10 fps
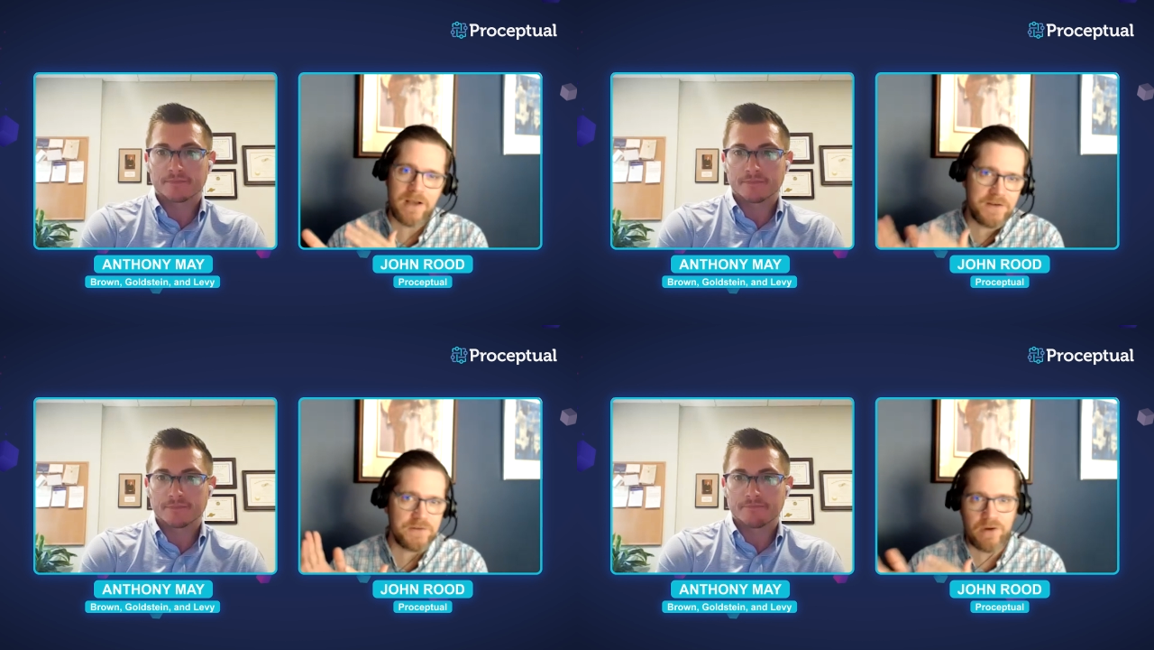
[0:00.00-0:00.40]

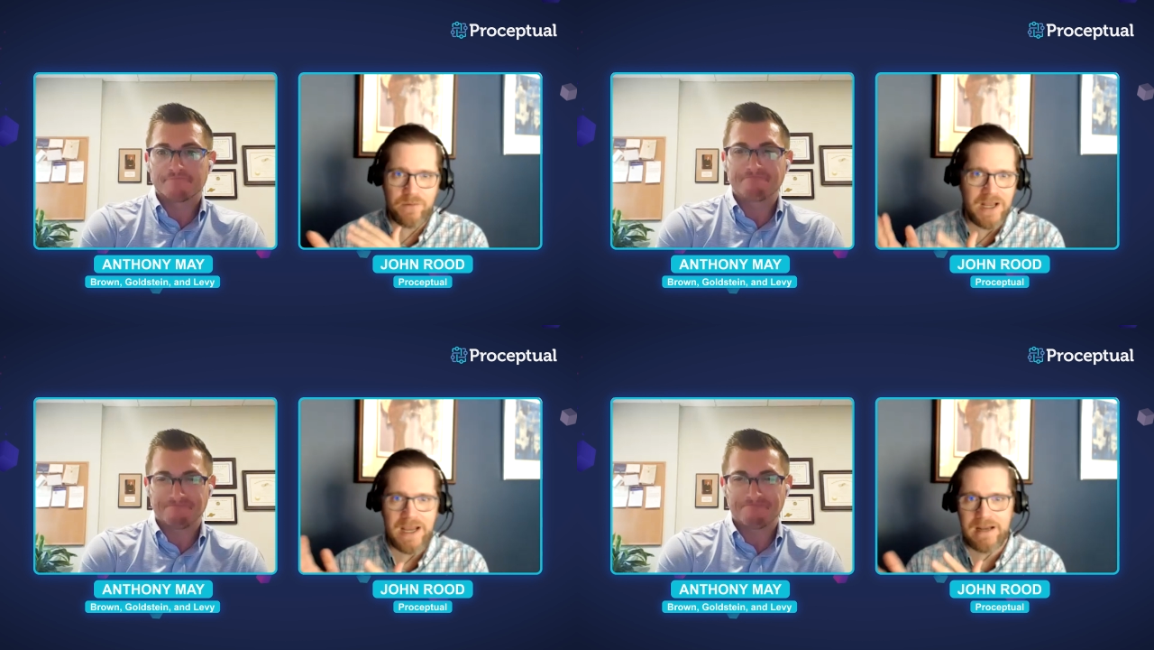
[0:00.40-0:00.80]
Speaker 1: not
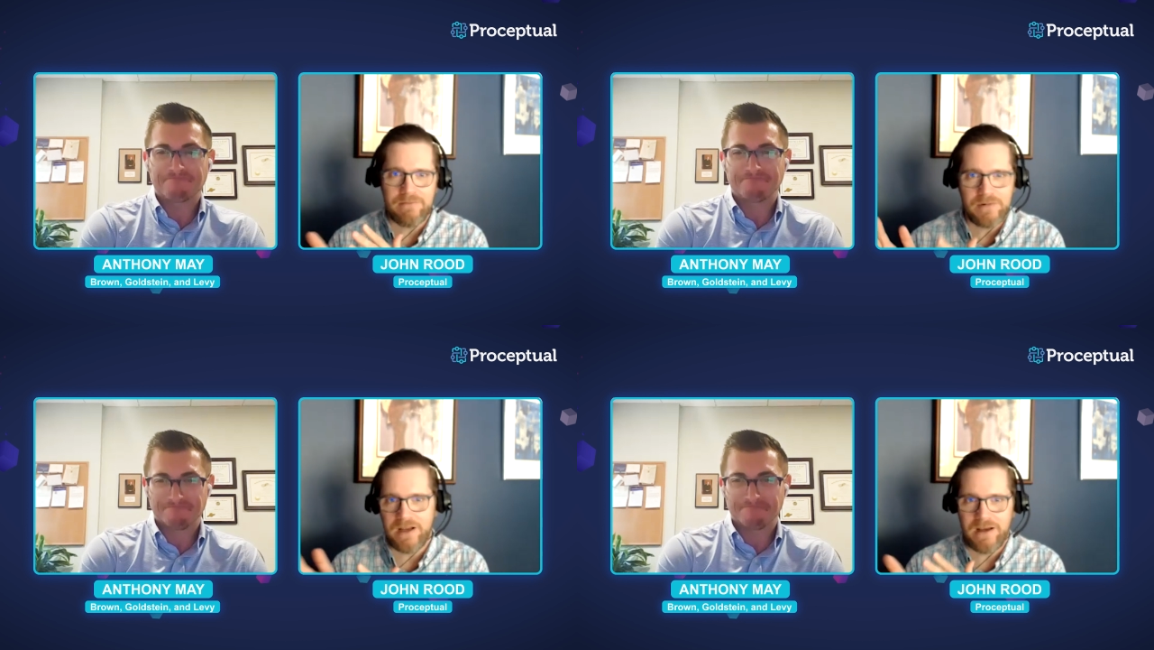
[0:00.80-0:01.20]

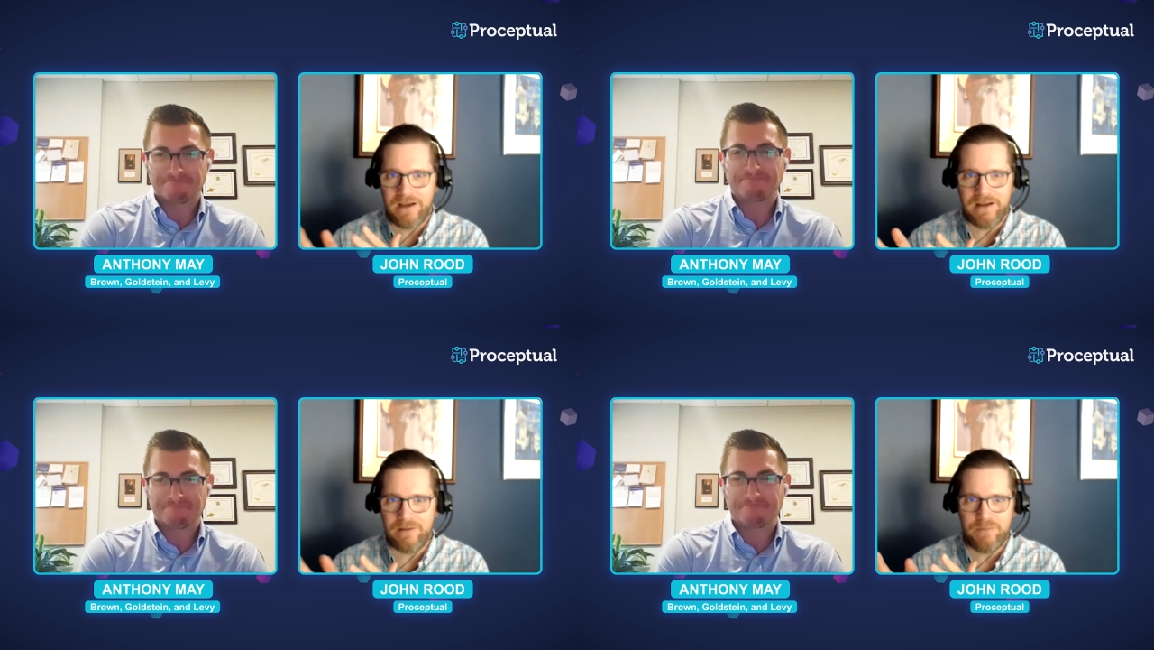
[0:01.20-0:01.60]
discriminate,
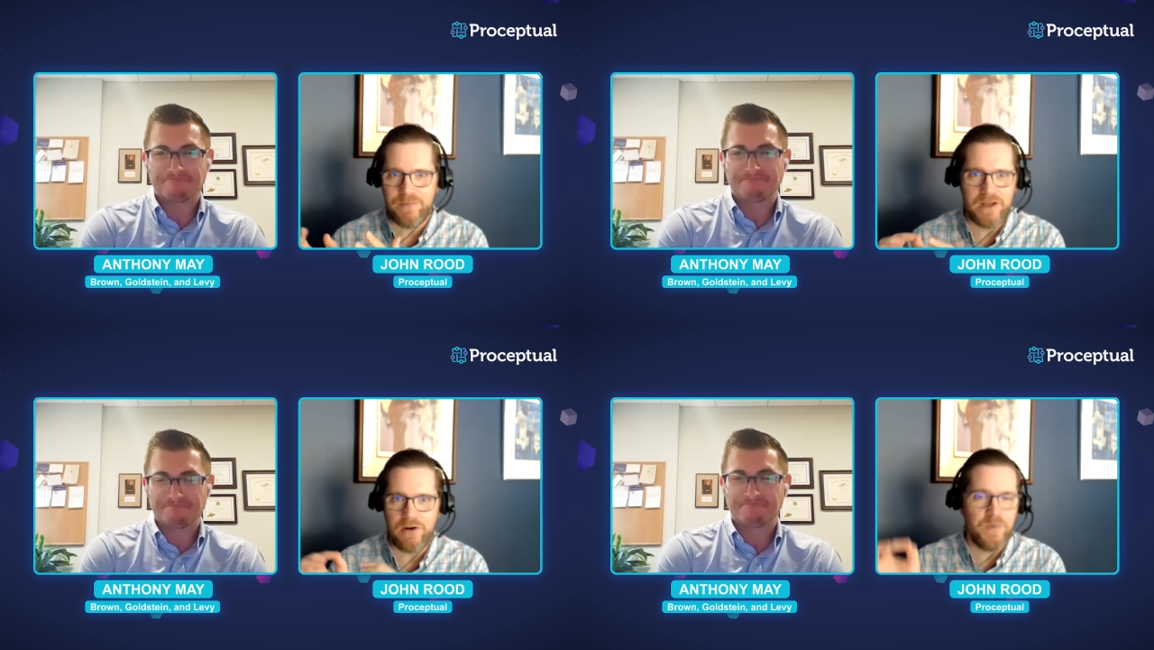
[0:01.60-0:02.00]
uh,
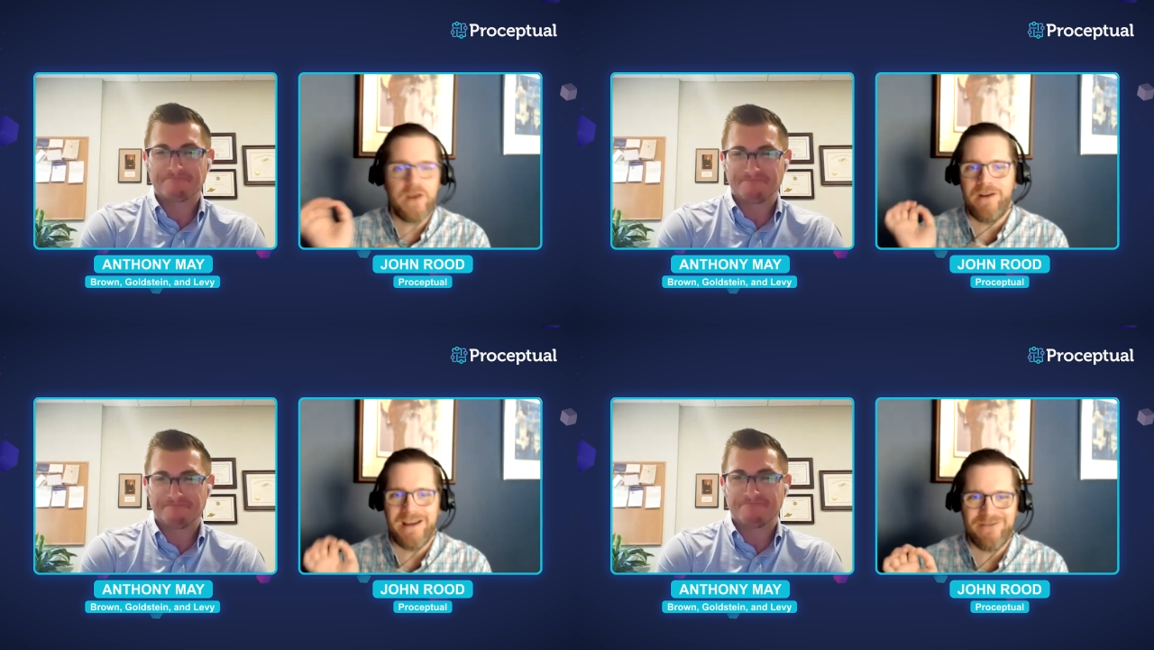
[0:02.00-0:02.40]
you
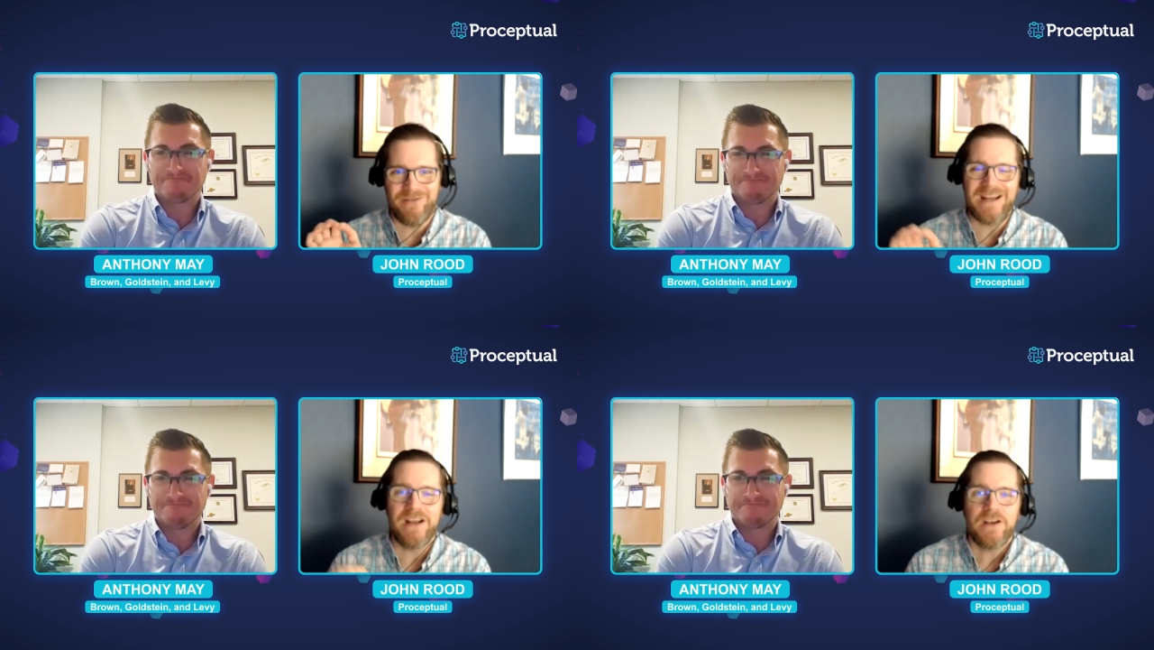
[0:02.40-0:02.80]
know,
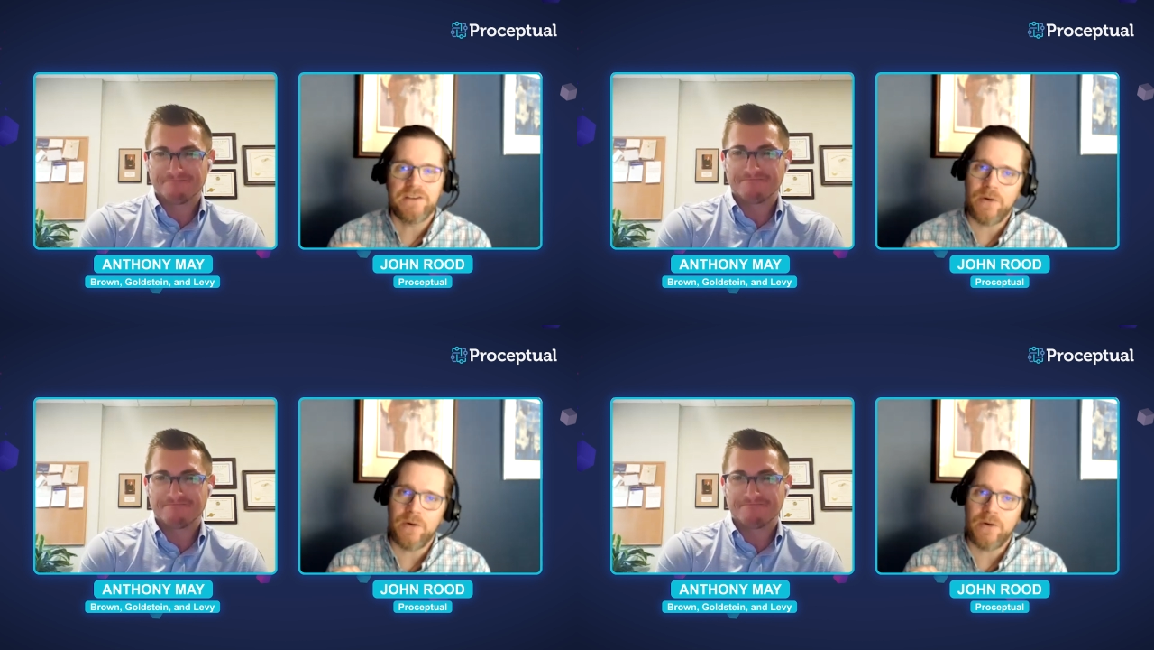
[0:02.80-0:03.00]
period, right?